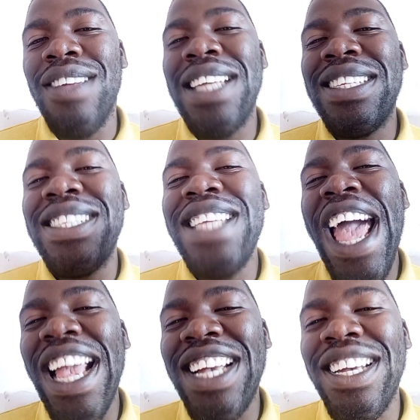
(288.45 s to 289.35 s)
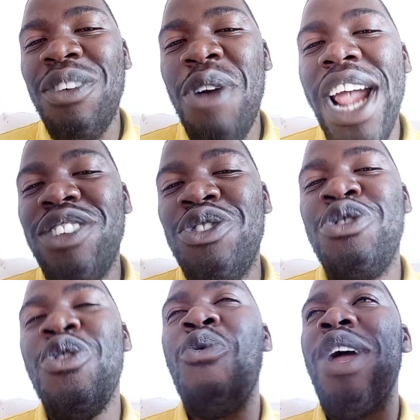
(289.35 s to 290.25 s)
A sack, right? You
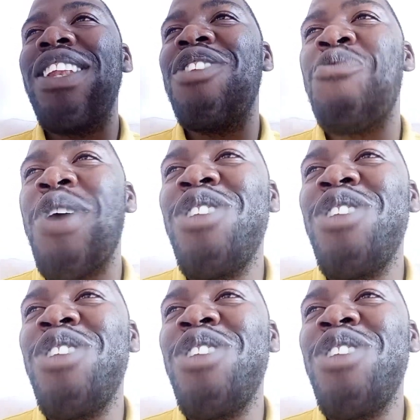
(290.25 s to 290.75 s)
know when